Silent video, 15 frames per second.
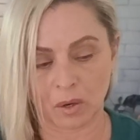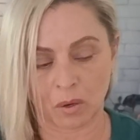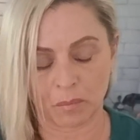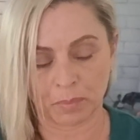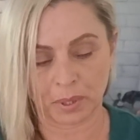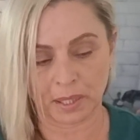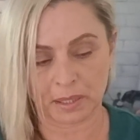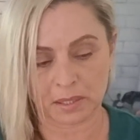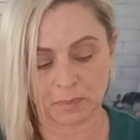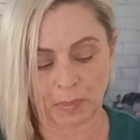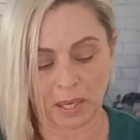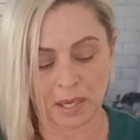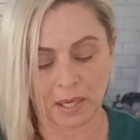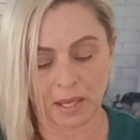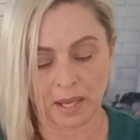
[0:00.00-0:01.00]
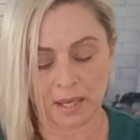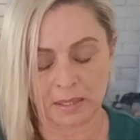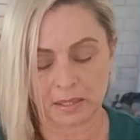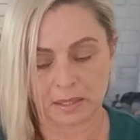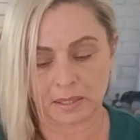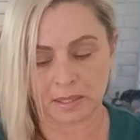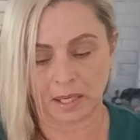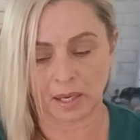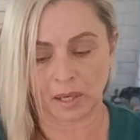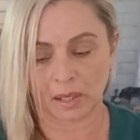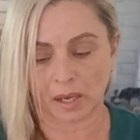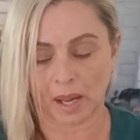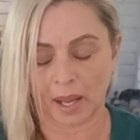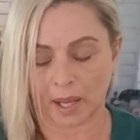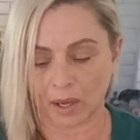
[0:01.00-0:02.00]
complex PTSD
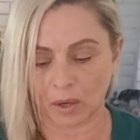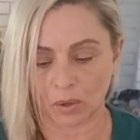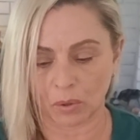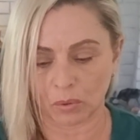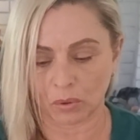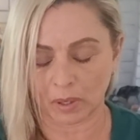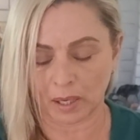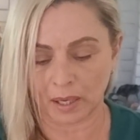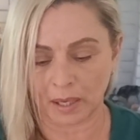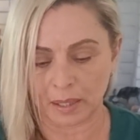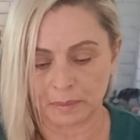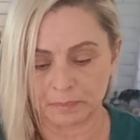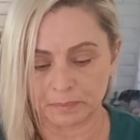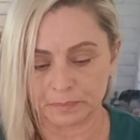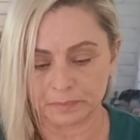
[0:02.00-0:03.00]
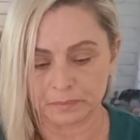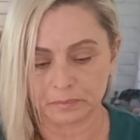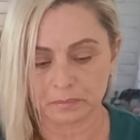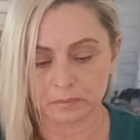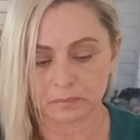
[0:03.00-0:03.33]
now.